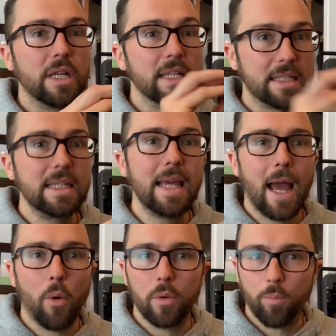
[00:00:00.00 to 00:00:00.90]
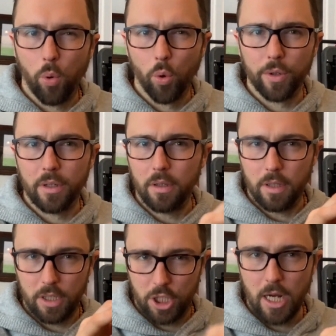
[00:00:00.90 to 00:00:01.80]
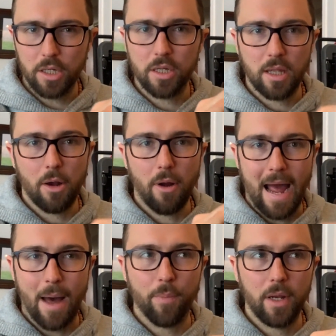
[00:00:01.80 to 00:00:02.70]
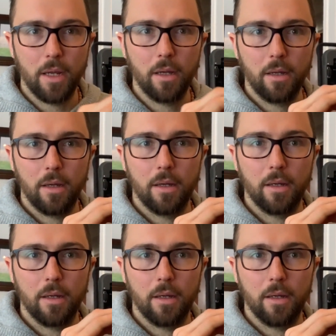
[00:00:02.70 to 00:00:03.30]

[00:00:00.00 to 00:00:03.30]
see how important the changes that are happening